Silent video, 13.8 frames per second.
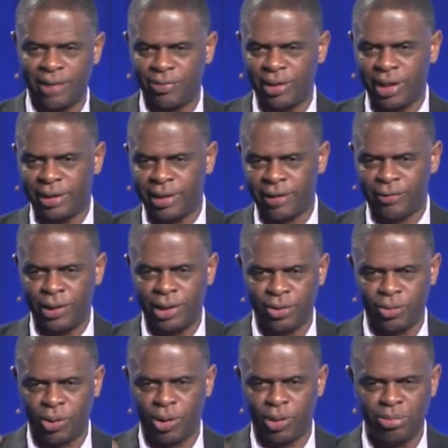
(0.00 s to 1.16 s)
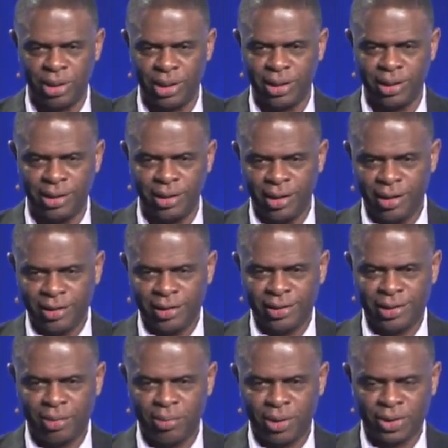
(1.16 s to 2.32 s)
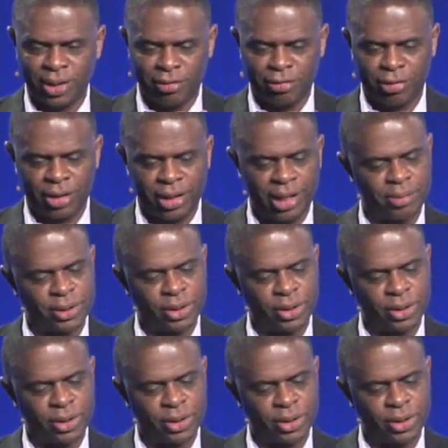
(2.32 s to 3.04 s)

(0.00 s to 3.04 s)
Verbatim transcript: If you ain't careful, you hit the wrong button and something else get in front of him.